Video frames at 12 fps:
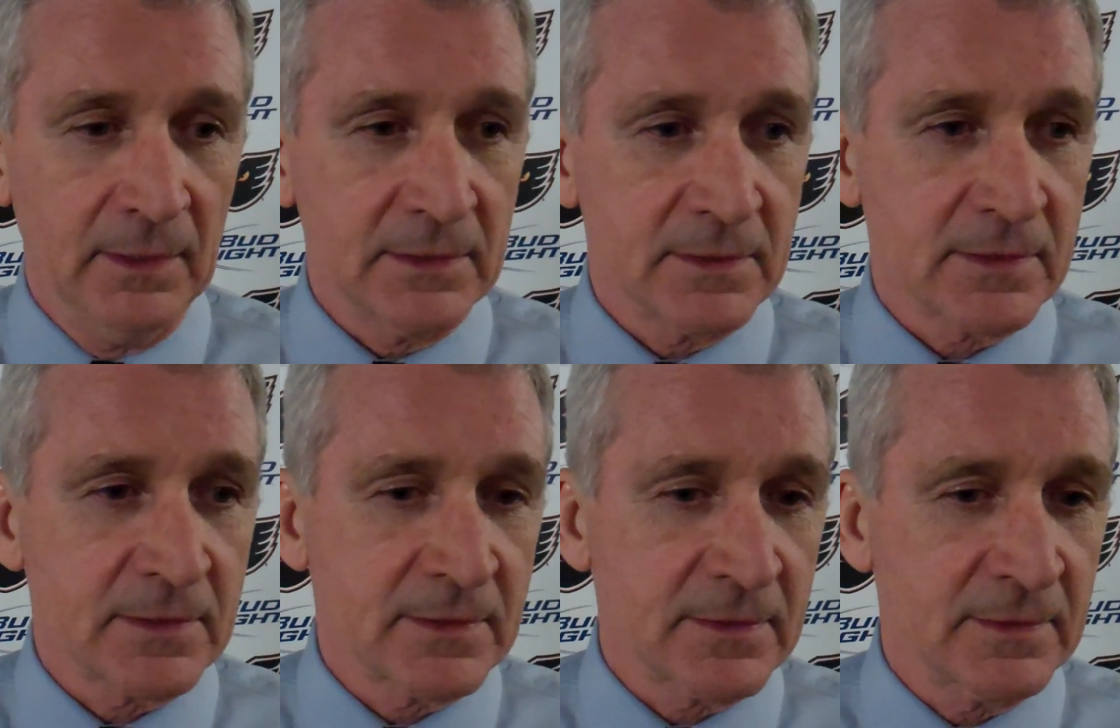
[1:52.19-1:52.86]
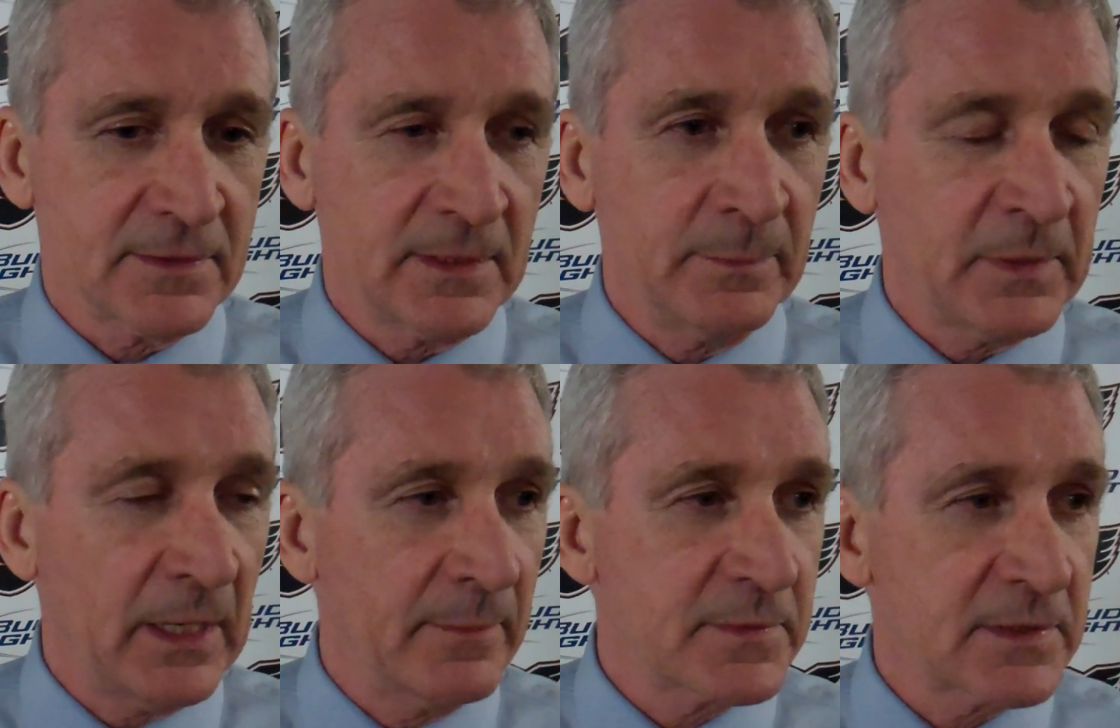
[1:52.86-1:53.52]
it's
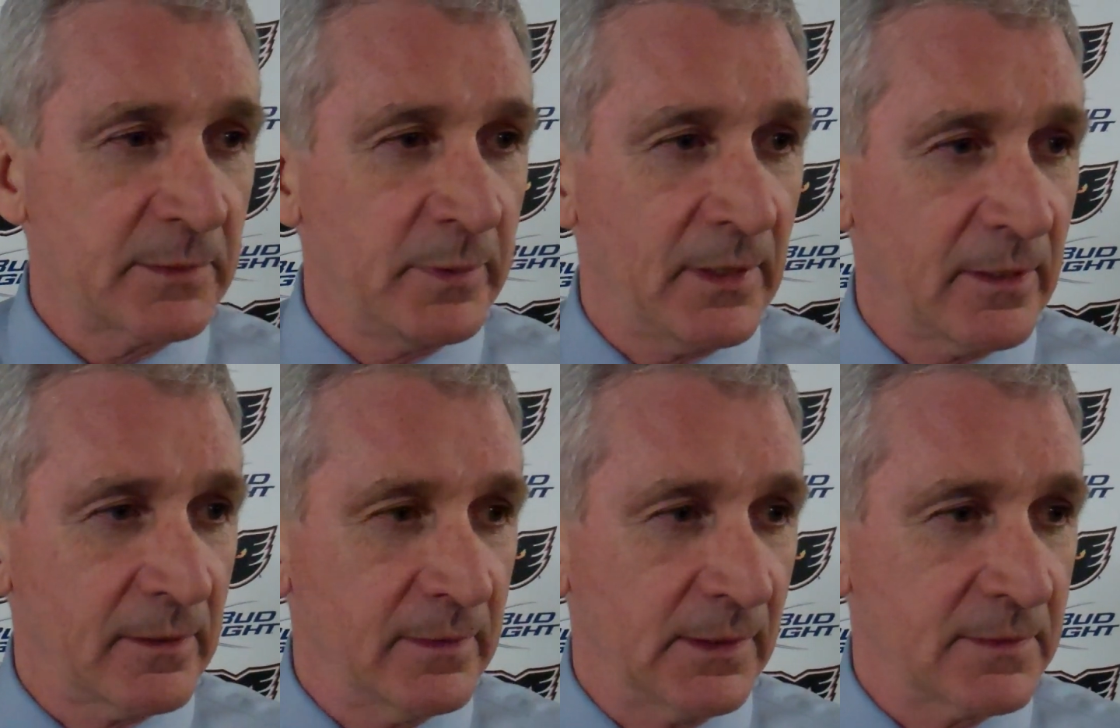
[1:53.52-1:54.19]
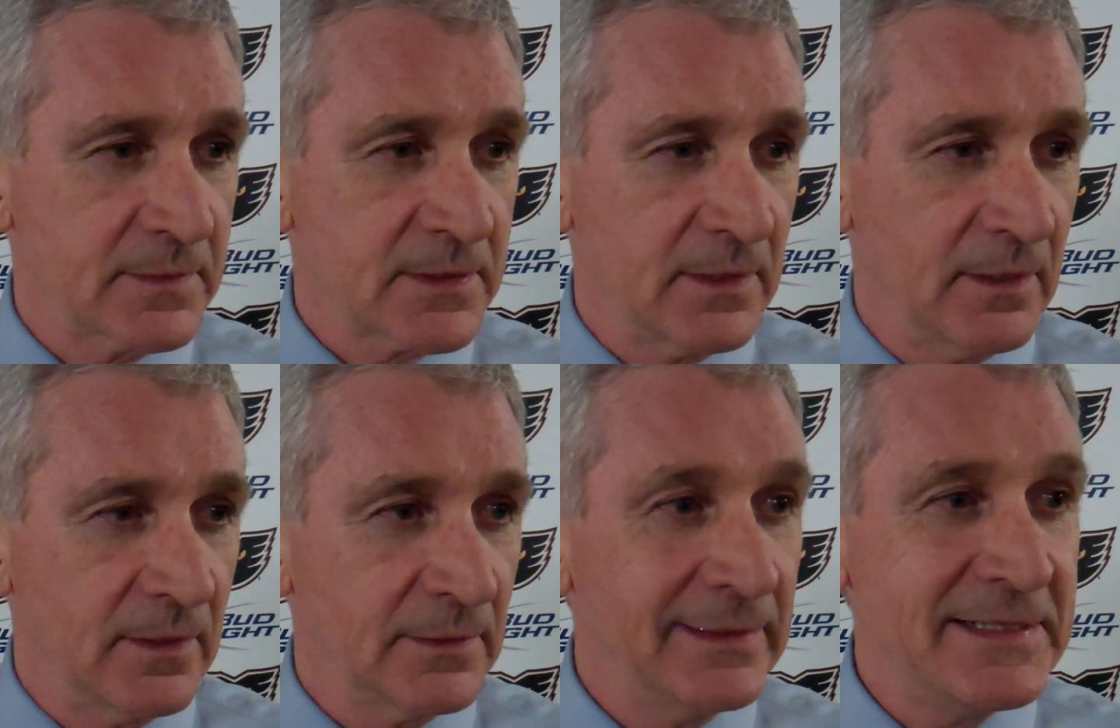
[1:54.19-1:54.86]
sometimes the player that is
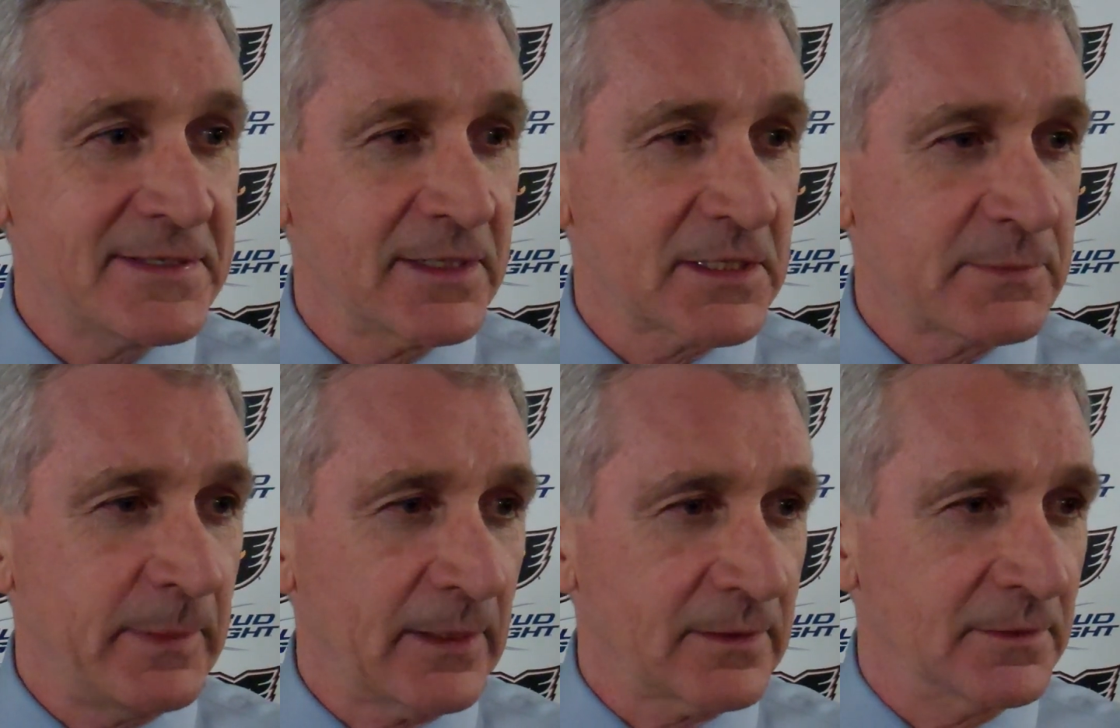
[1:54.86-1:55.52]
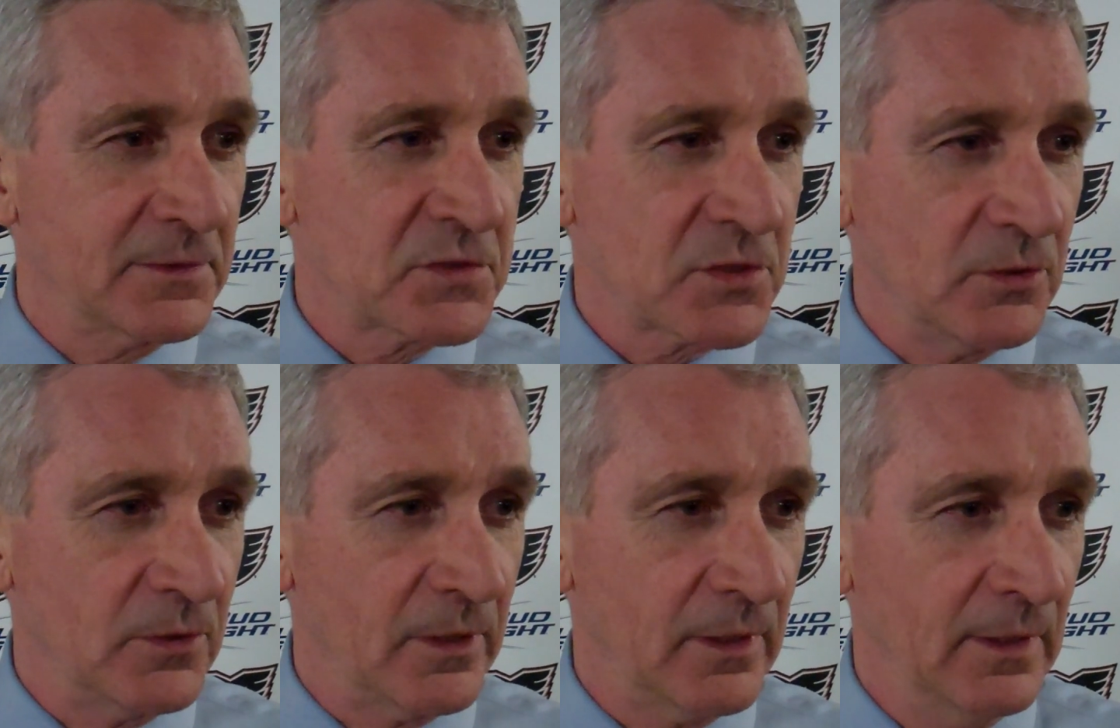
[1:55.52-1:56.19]
the least expected to
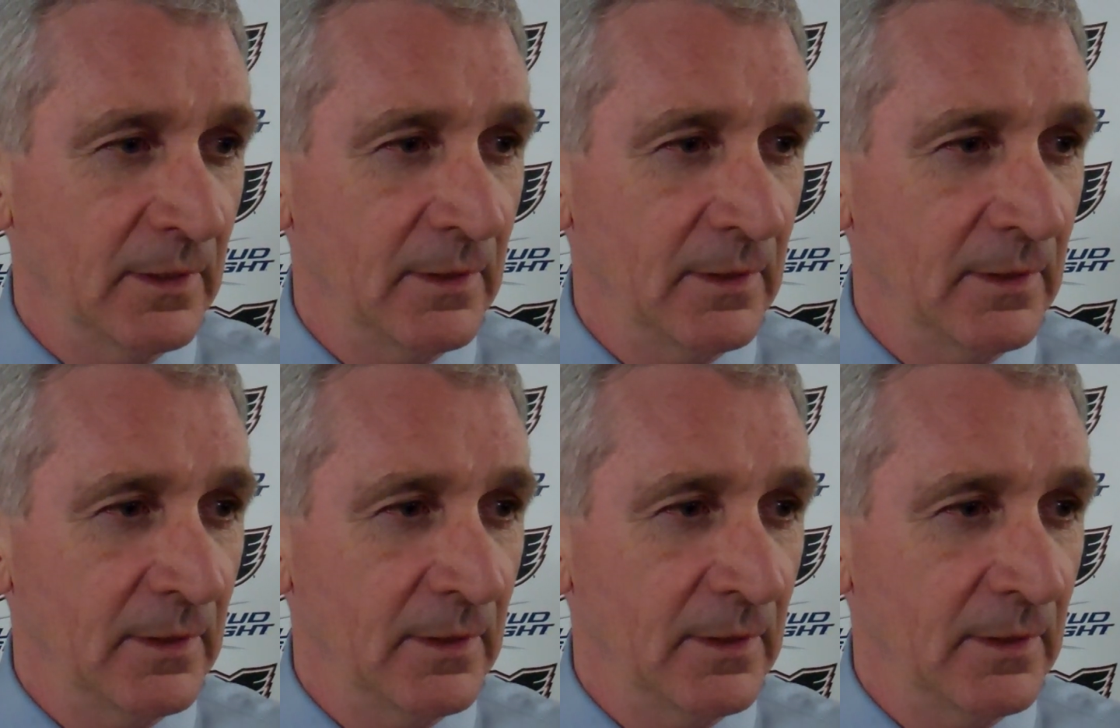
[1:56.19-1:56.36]
score